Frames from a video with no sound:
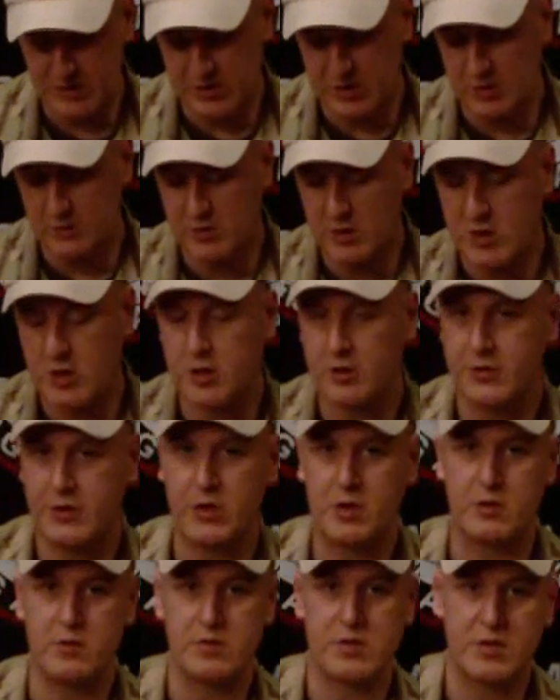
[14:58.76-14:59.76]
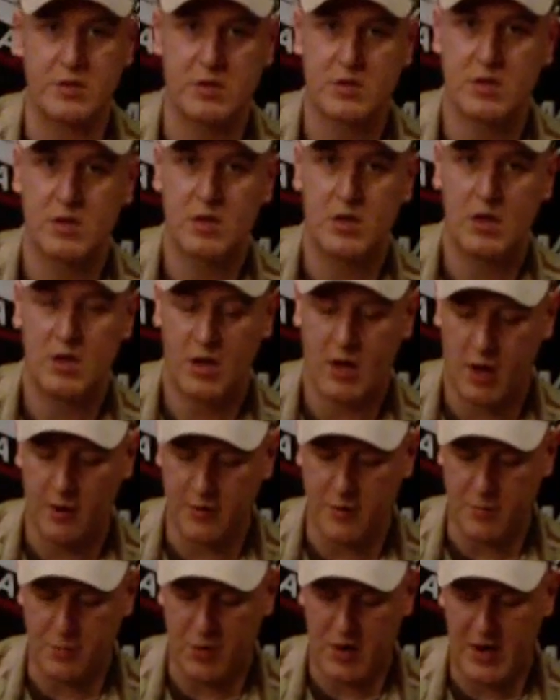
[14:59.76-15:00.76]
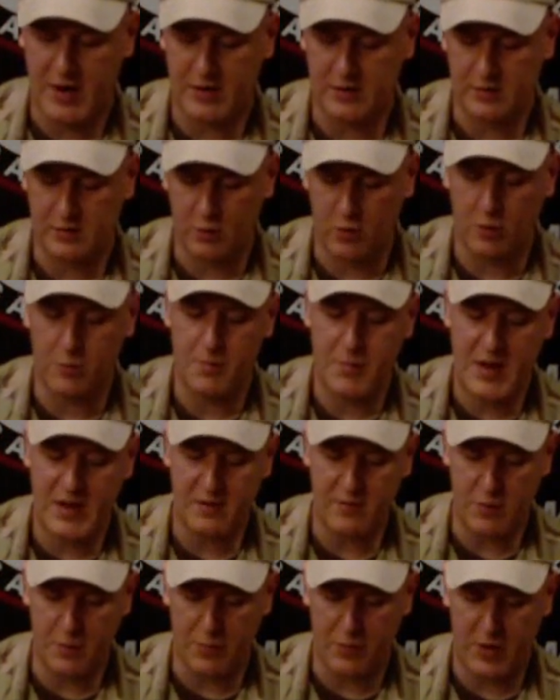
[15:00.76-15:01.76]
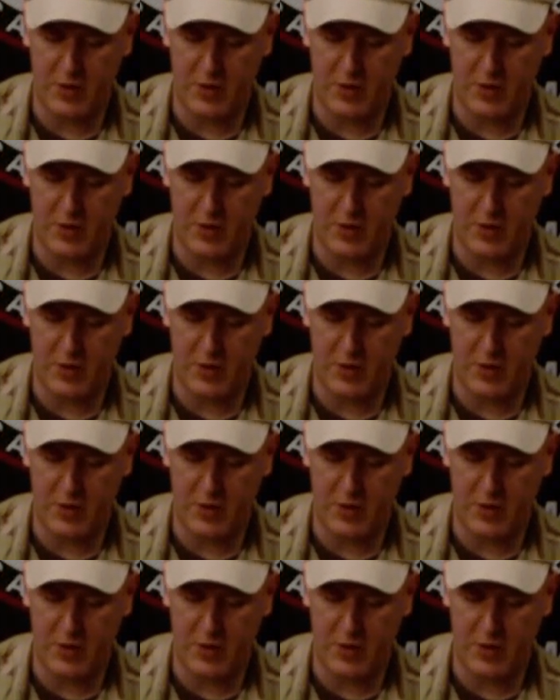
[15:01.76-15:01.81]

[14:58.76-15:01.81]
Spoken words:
means that you can't use other brand or many of the